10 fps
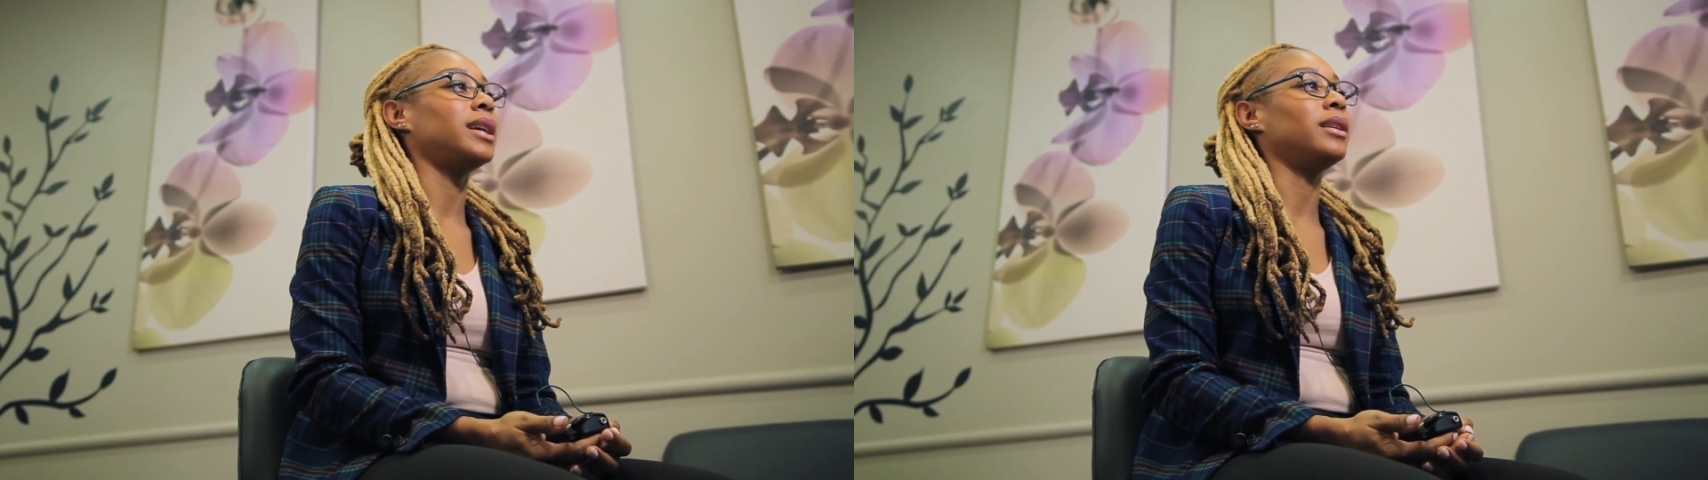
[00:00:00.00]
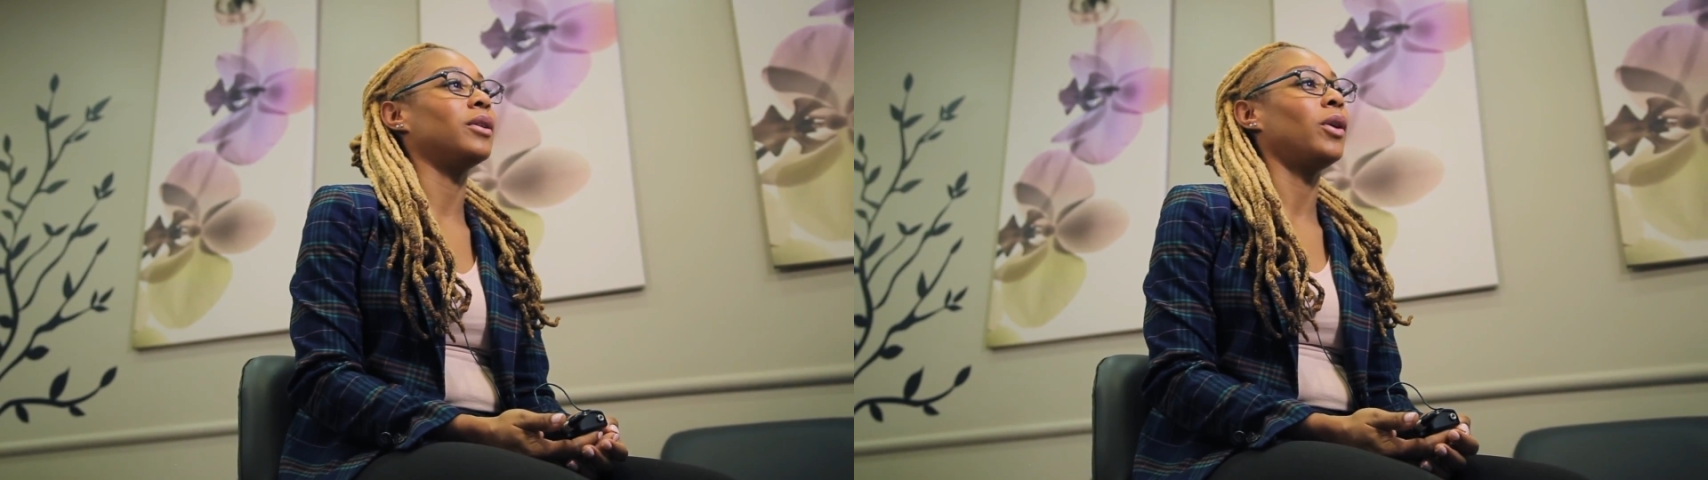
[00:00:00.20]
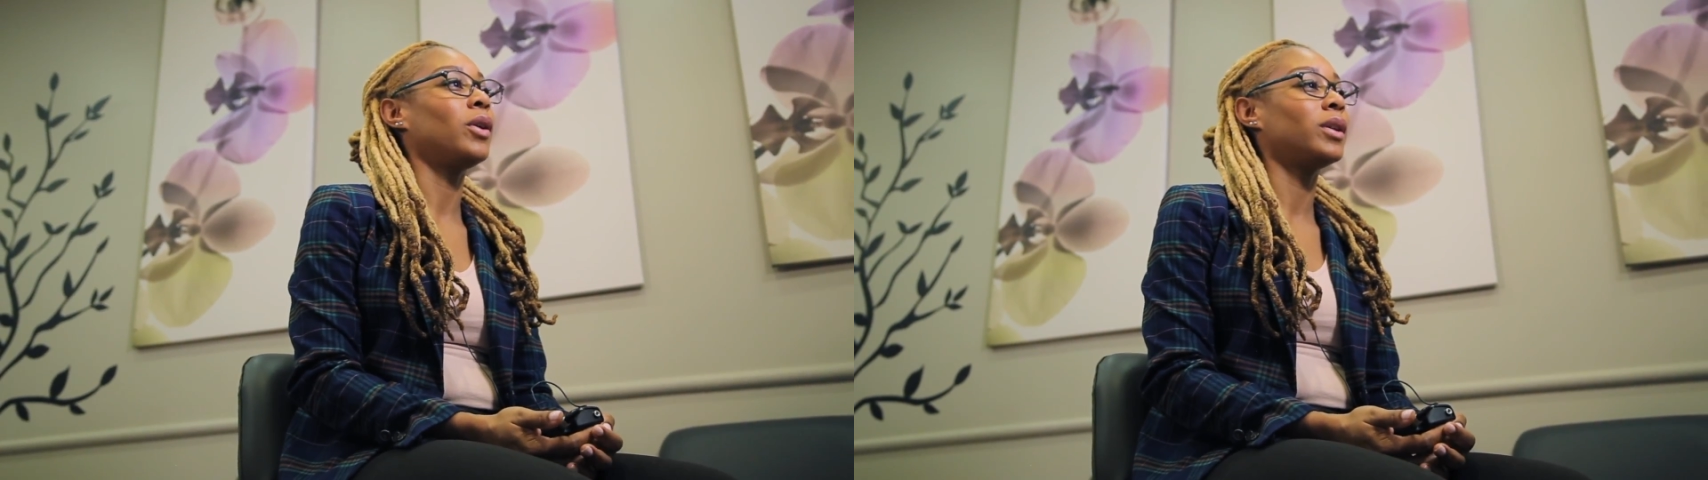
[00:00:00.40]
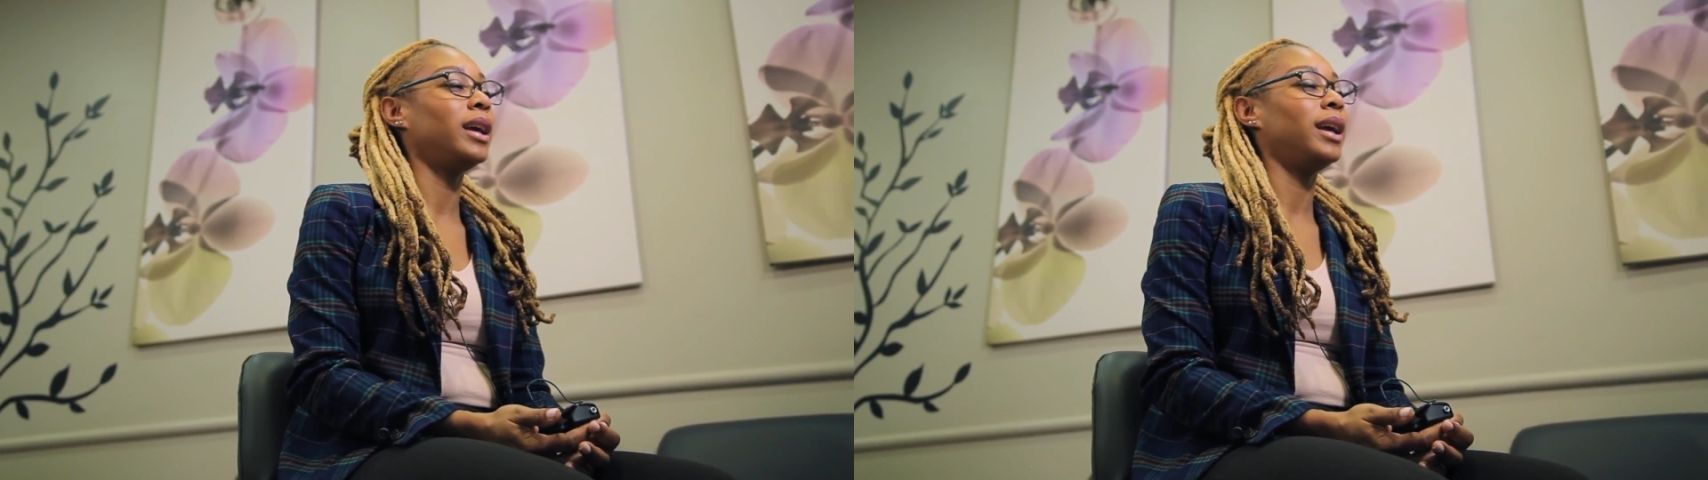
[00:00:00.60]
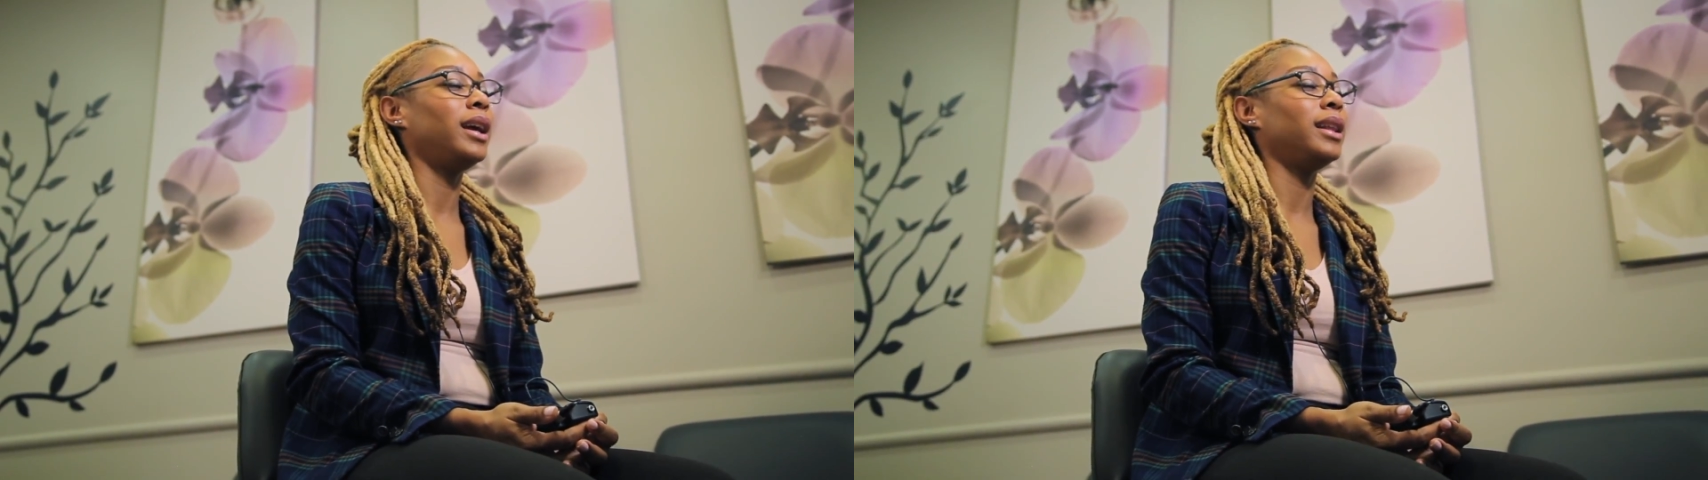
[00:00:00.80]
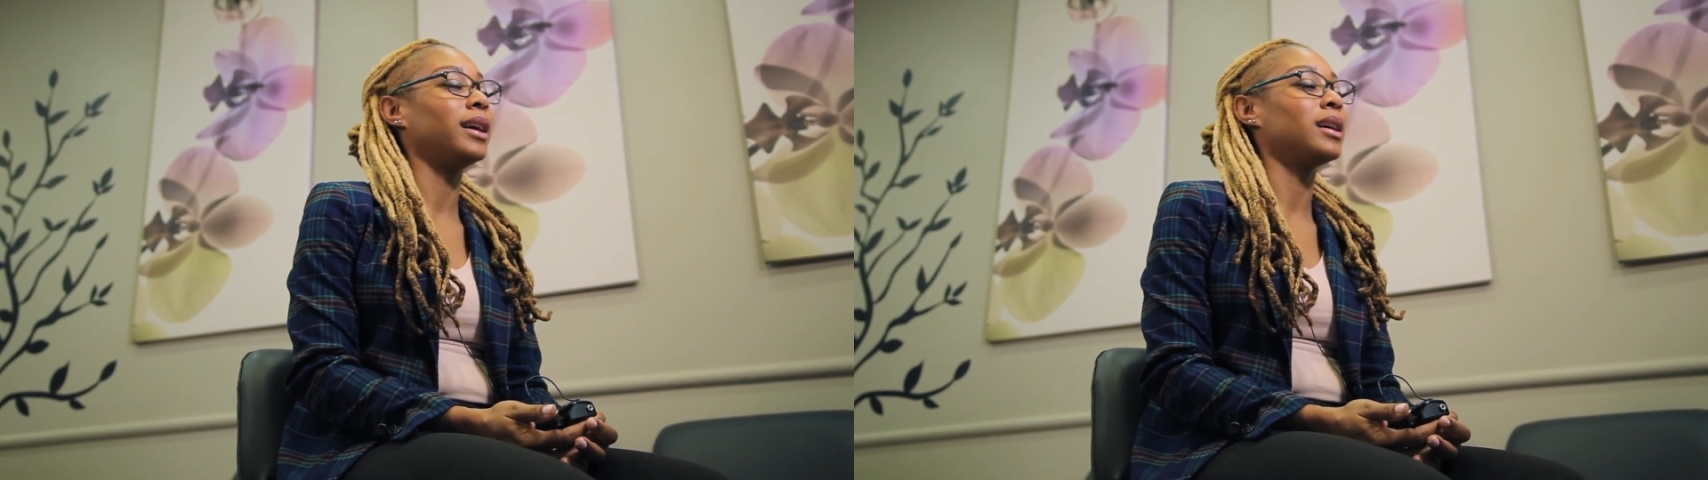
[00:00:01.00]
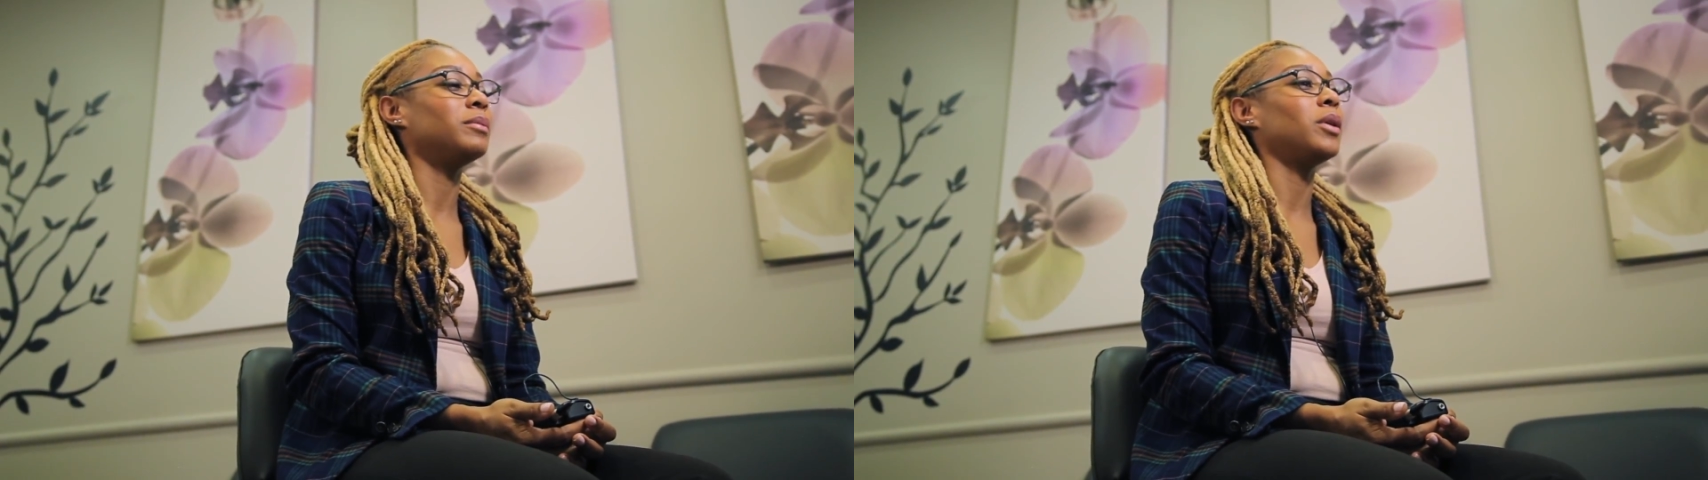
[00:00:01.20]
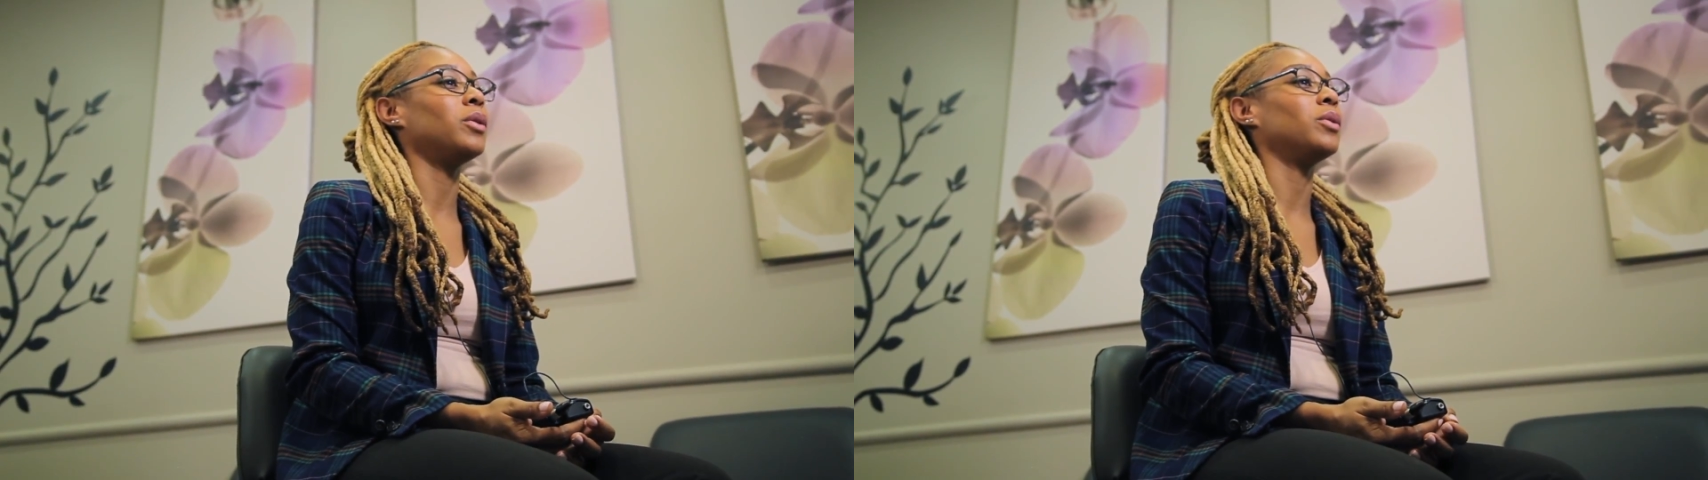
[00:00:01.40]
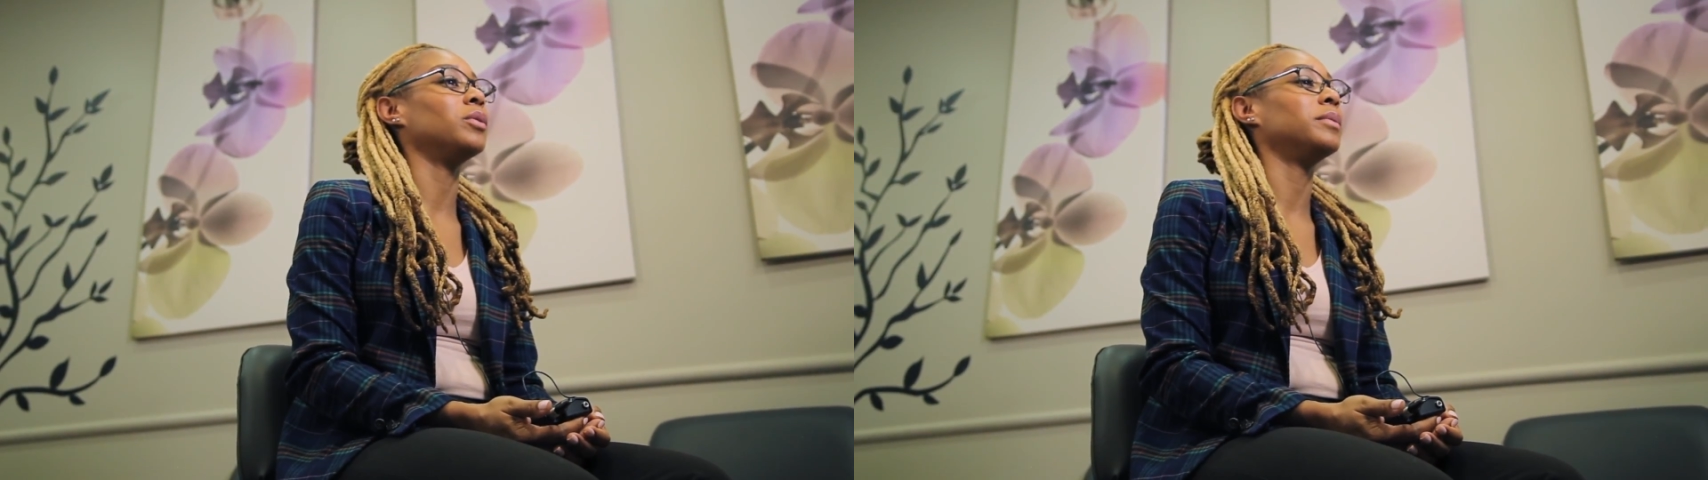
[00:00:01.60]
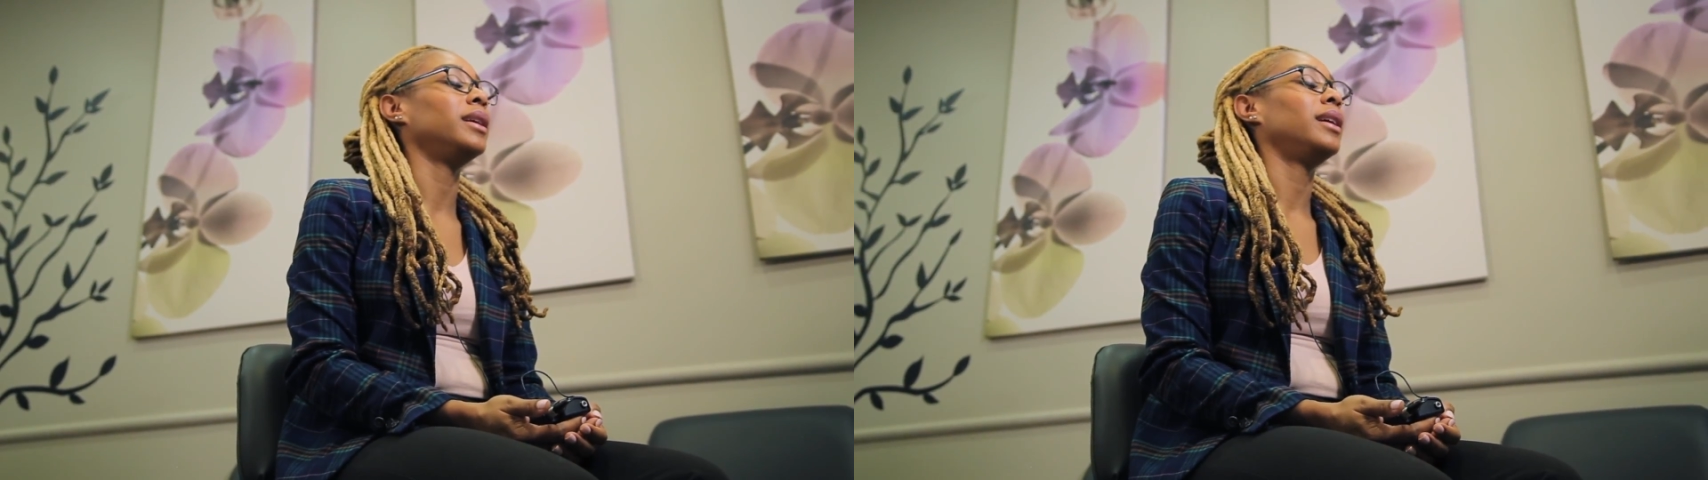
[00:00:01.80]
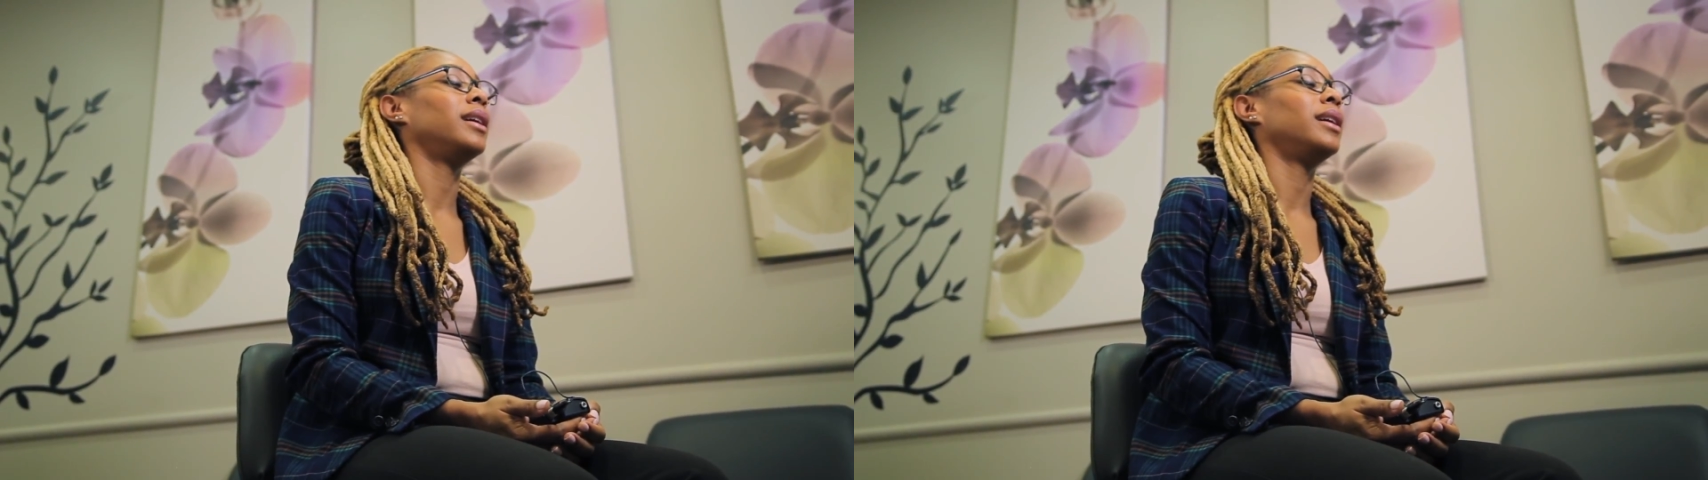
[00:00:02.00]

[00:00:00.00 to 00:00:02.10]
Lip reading: Stay there all day, then come home,